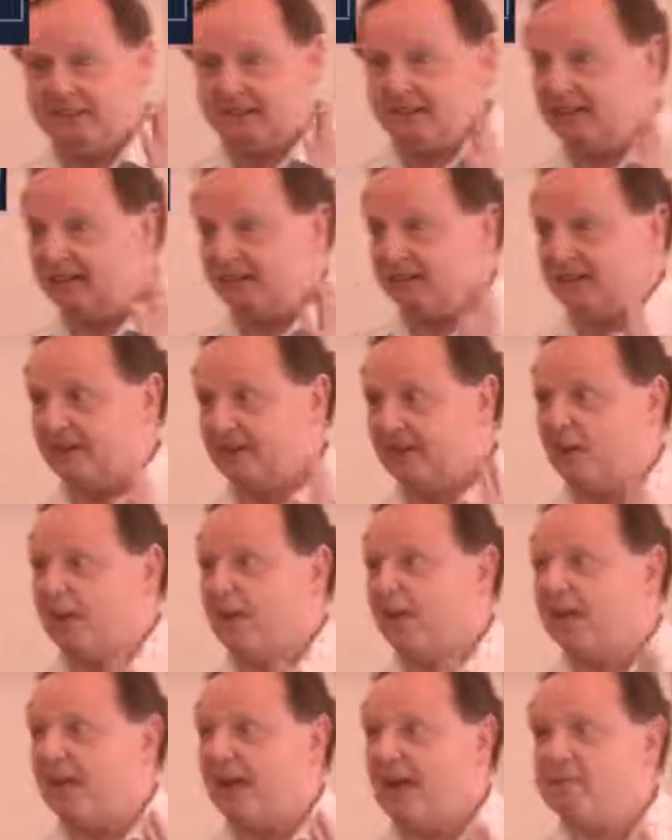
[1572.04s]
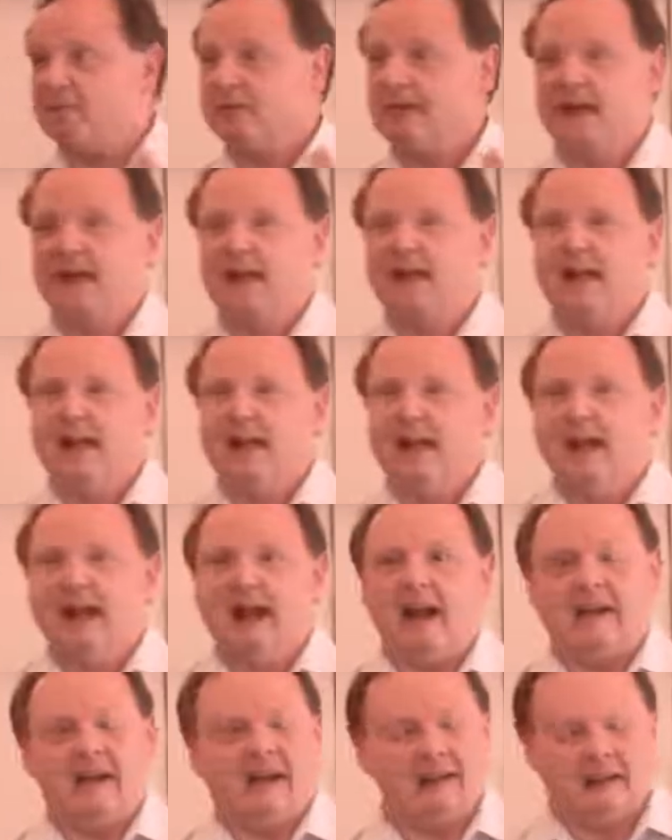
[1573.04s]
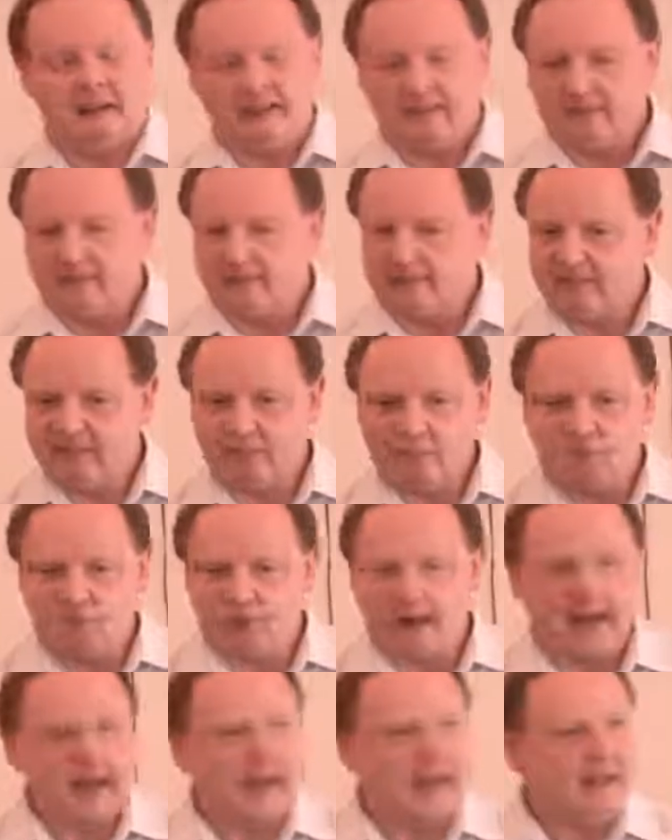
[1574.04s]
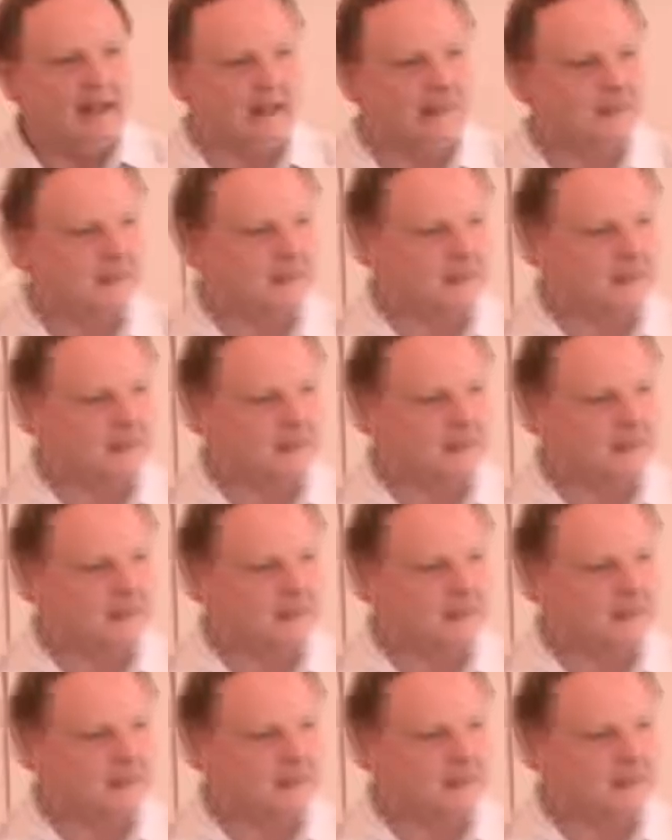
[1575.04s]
you know, doesn't know what's happening. And he gets this embrace,